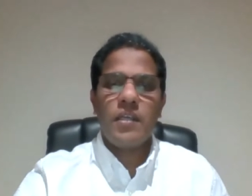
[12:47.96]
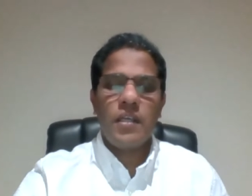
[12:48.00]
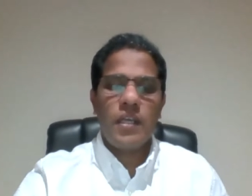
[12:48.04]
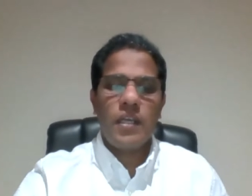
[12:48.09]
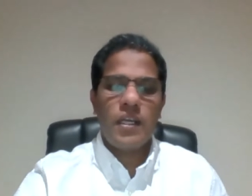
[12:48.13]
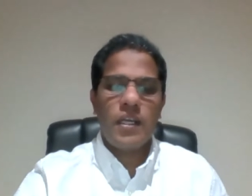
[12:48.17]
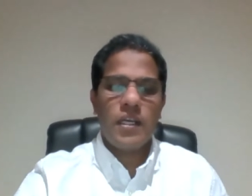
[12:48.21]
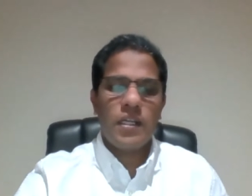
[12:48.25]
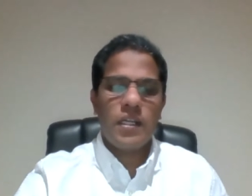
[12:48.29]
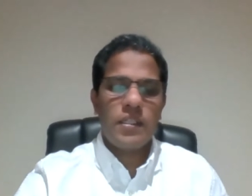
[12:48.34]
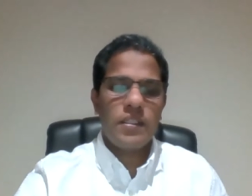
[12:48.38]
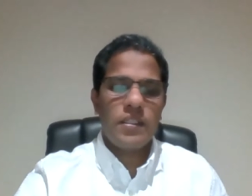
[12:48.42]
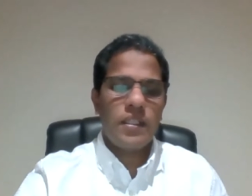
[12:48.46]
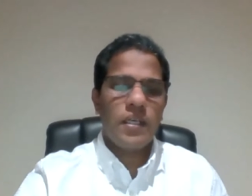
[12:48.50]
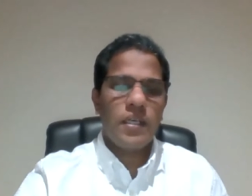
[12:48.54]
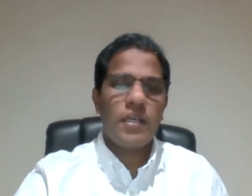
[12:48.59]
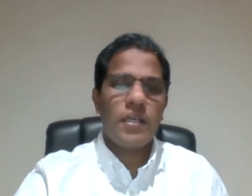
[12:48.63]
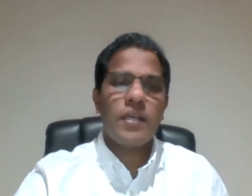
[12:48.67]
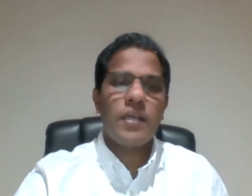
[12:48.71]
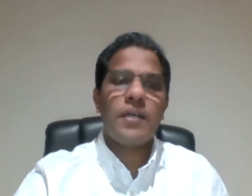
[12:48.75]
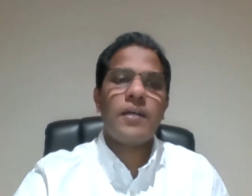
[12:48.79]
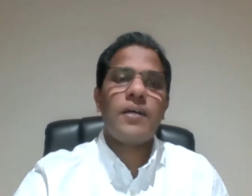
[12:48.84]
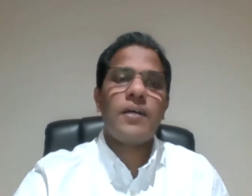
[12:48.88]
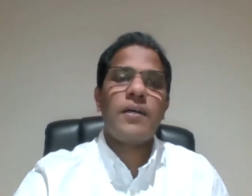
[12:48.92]
and
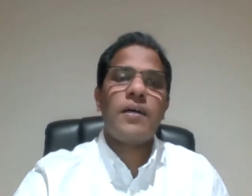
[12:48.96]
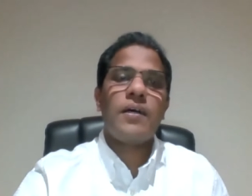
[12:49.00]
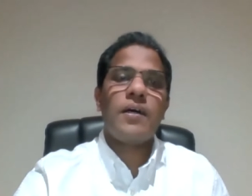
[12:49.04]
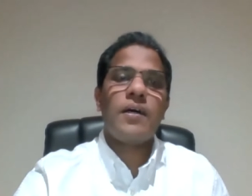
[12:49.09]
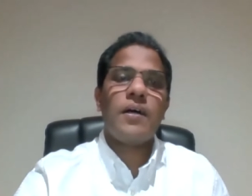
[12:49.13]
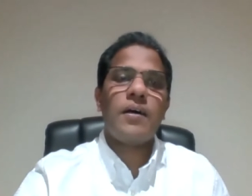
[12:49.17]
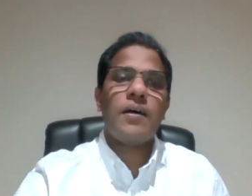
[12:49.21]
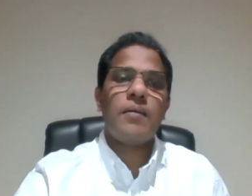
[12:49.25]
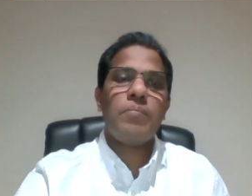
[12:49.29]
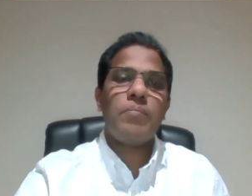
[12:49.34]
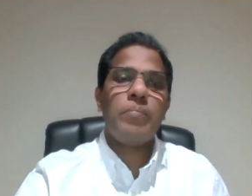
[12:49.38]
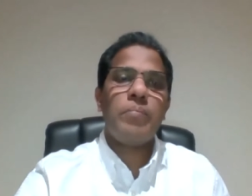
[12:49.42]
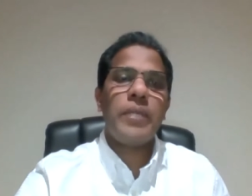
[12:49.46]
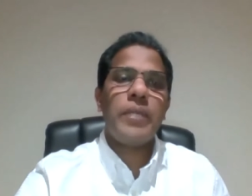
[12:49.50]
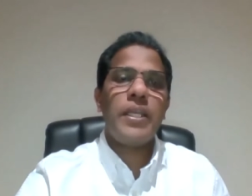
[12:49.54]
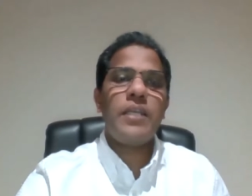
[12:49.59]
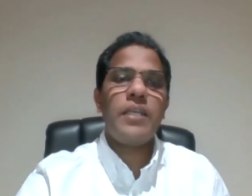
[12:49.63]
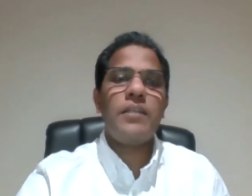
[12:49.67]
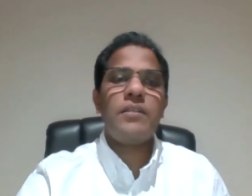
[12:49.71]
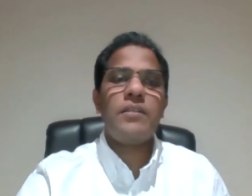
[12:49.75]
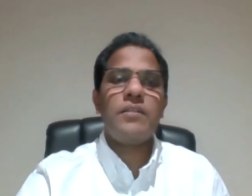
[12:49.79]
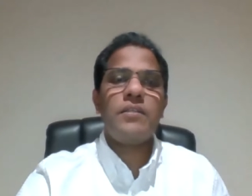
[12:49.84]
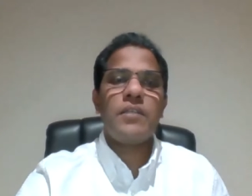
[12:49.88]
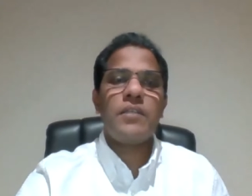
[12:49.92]
uh, uh,
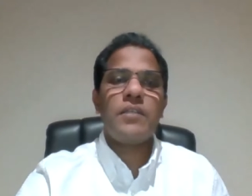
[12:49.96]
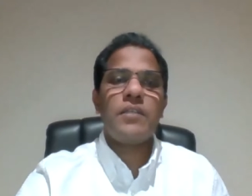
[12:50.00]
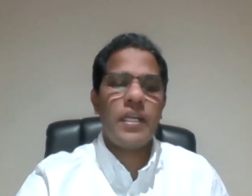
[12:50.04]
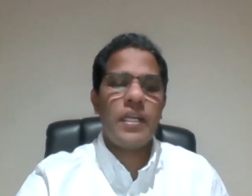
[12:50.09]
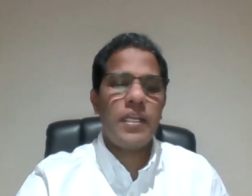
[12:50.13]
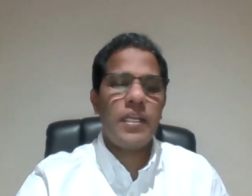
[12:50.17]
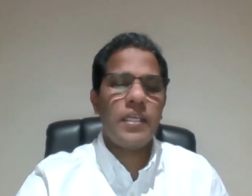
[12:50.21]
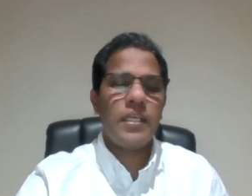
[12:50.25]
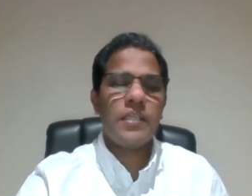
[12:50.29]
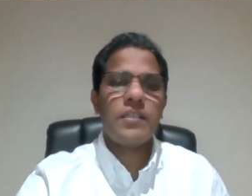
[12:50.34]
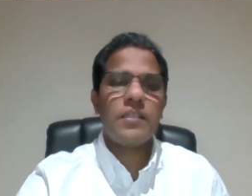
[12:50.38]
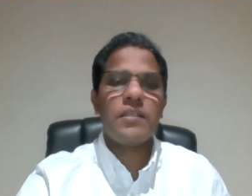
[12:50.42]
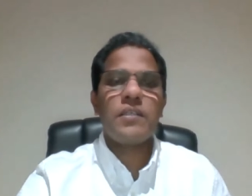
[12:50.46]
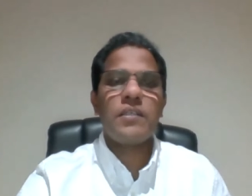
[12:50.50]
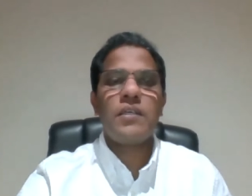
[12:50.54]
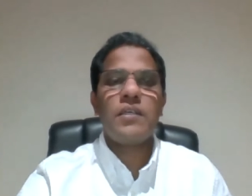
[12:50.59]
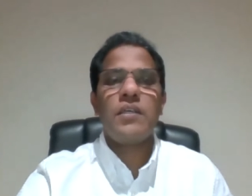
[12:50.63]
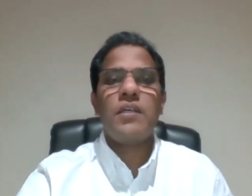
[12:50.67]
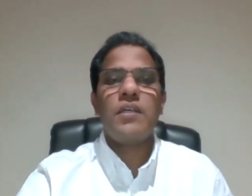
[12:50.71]
main heading